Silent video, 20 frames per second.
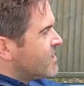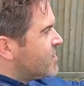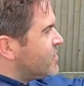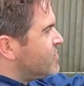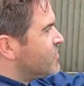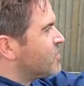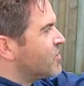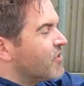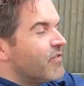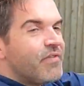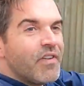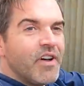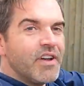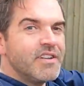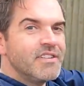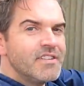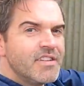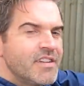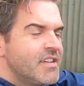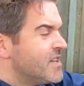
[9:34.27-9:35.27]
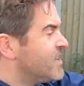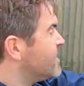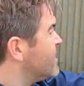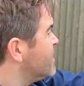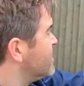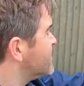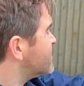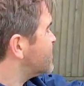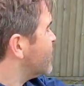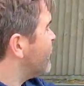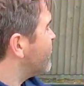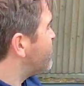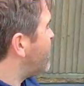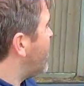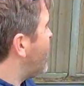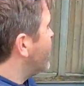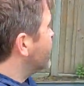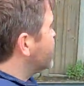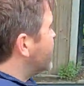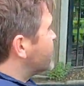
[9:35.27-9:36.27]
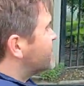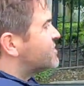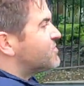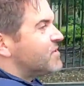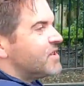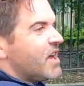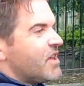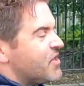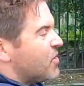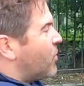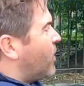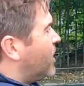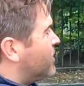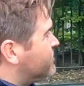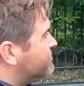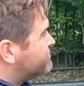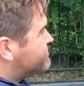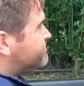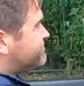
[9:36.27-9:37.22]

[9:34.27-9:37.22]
that you're going to find yourself parked next to another one.